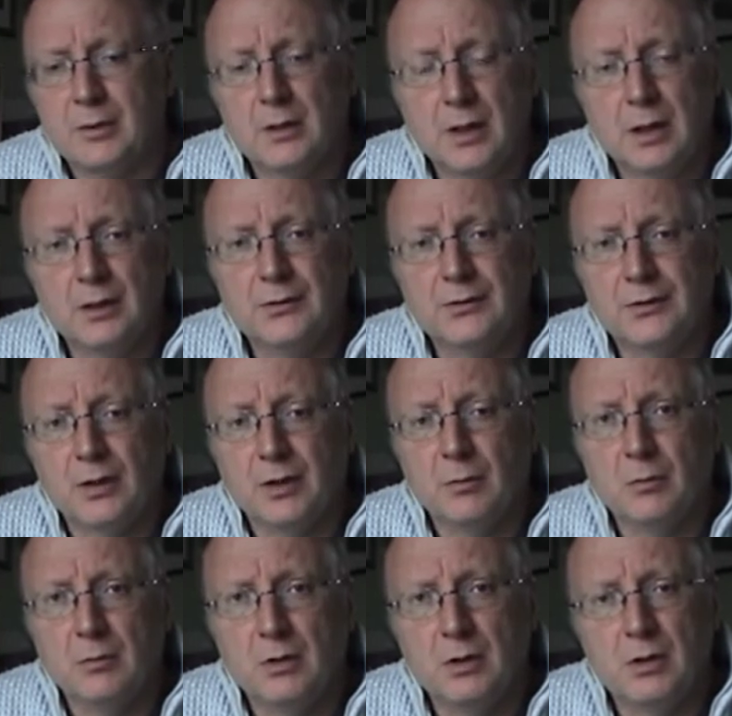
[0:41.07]
and
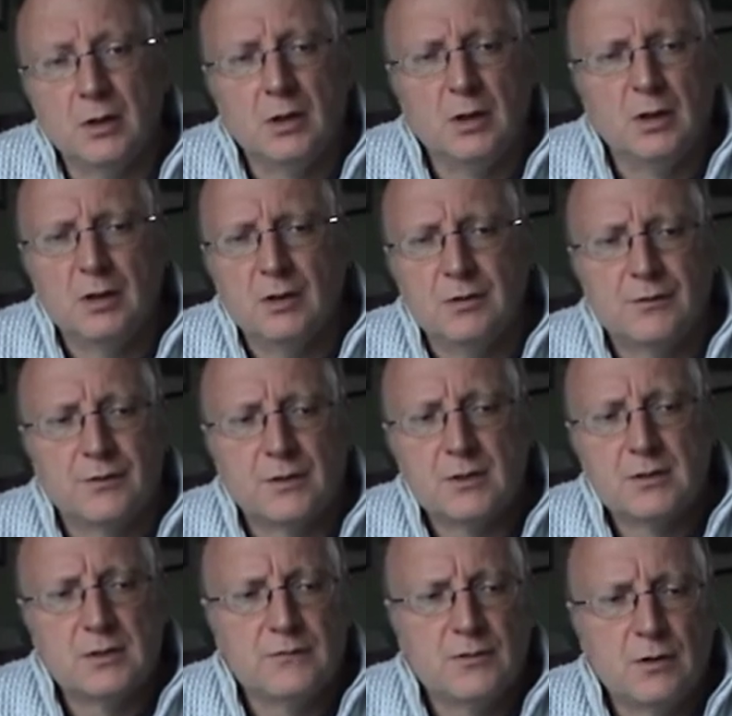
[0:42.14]
for
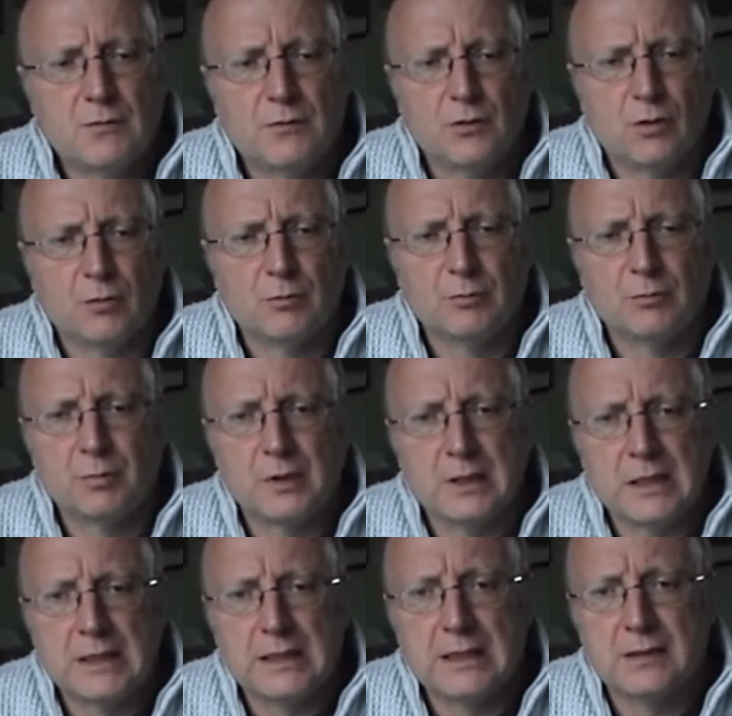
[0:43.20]
those of you who have not
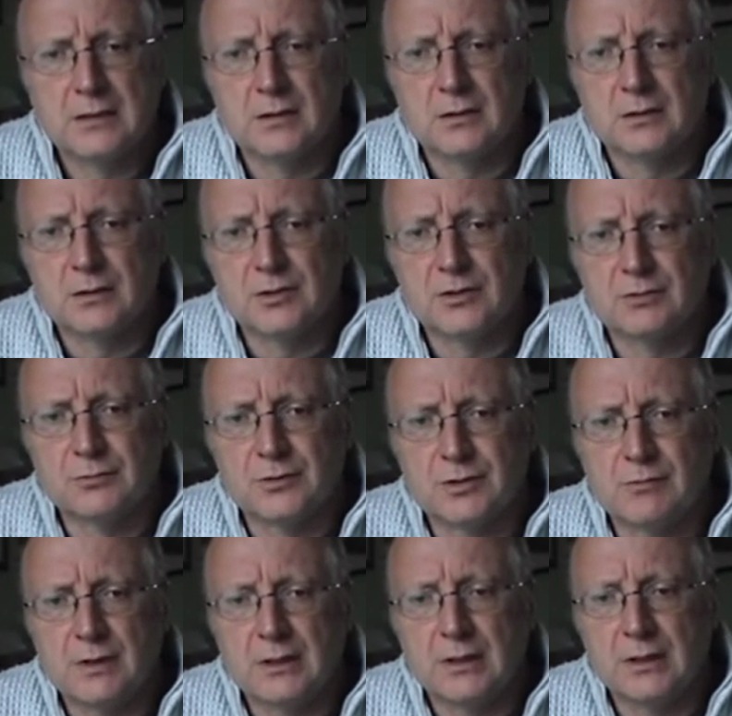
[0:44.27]
played Unconditional
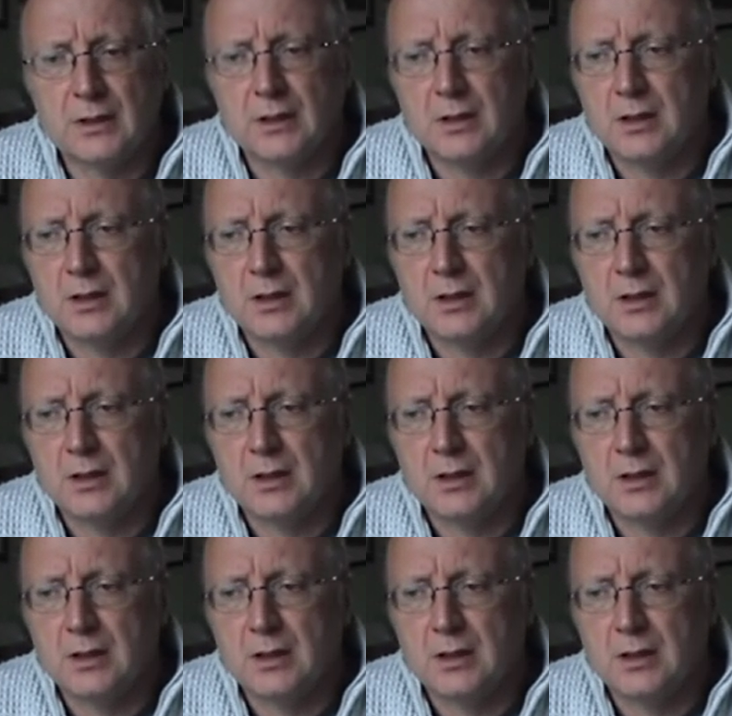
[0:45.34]
Surrender,